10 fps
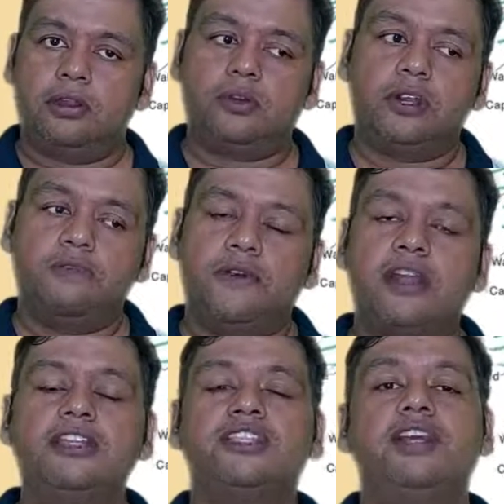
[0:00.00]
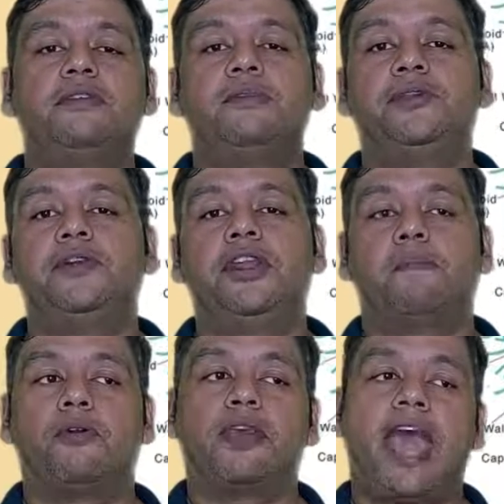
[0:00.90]
to differentiate between a
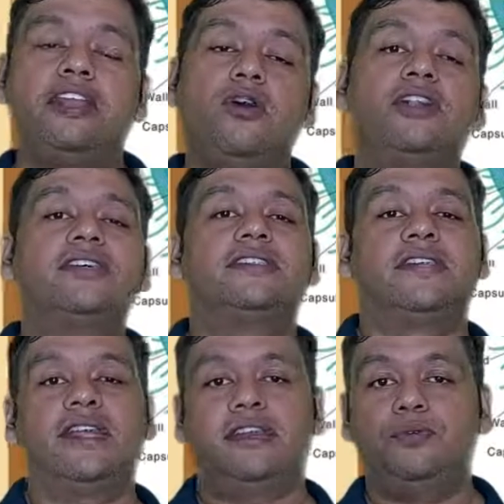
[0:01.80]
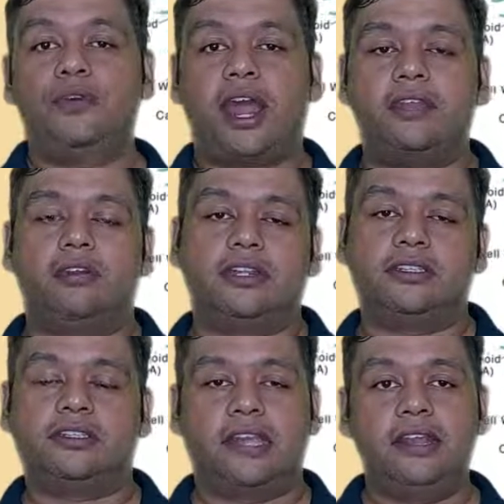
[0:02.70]
prokaryotic cell and eukaryotic
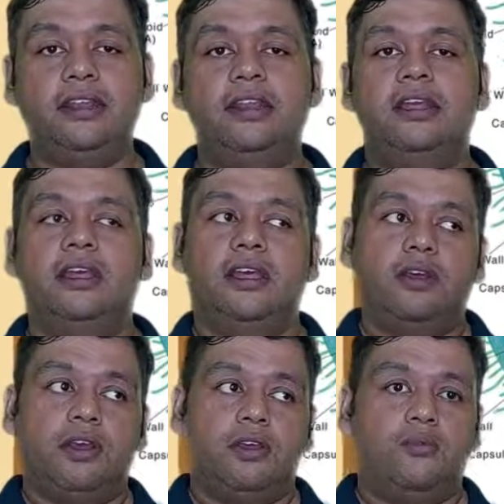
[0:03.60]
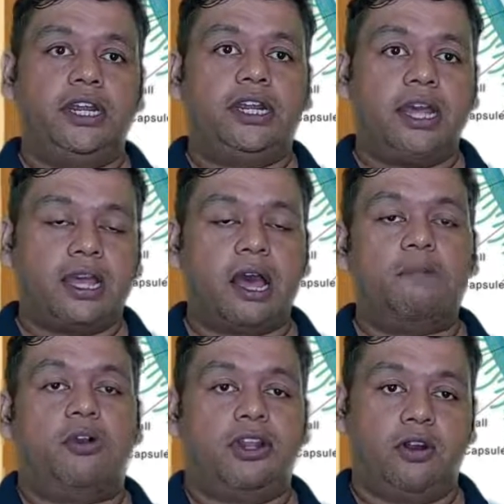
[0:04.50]
cell, we take a
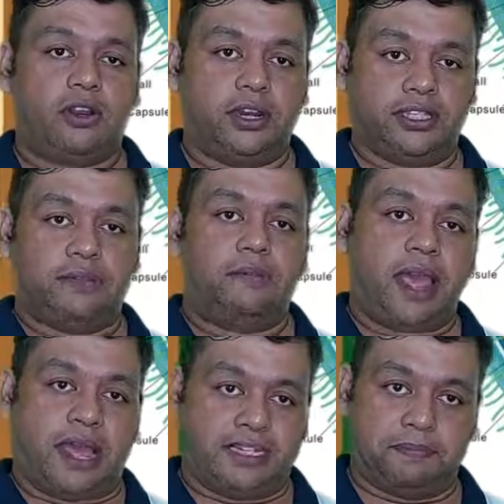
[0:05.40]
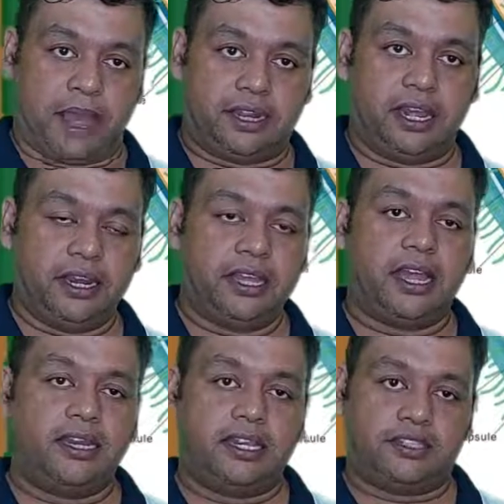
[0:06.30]
model organism as bacteria
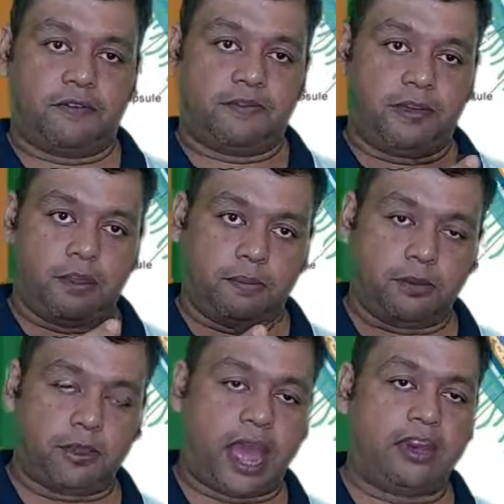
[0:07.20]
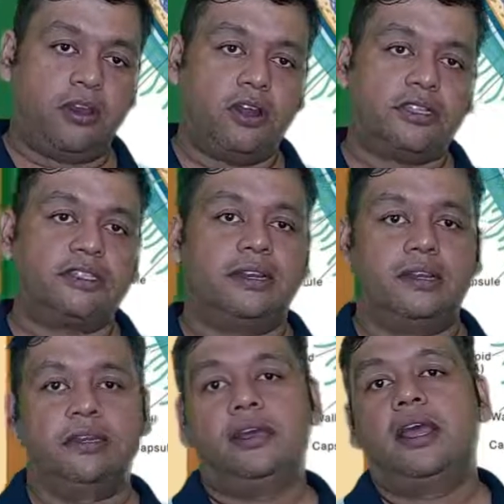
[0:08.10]
in case of prokaryotes
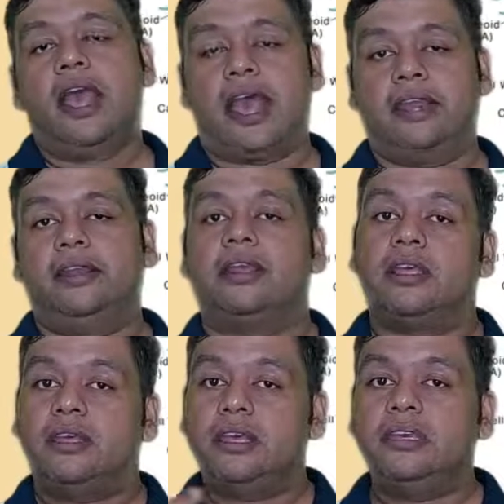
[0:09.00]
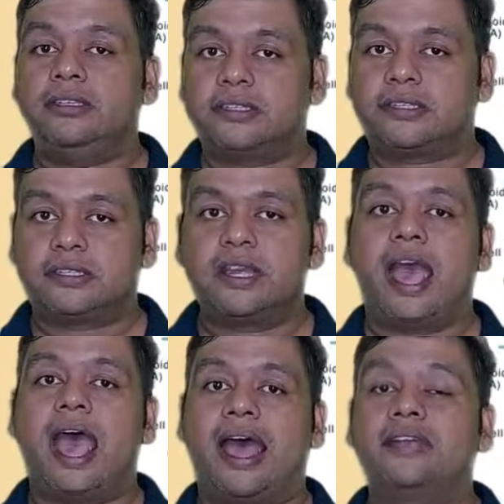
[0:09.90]
and yeasts
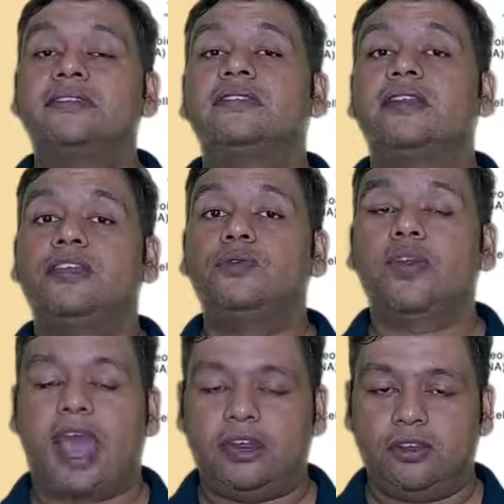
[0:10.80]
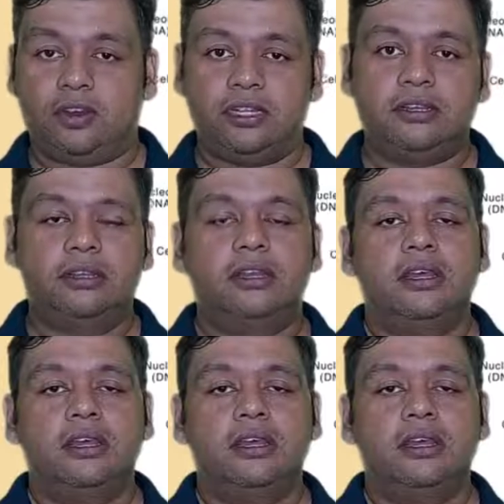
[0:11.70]
as eukaryotic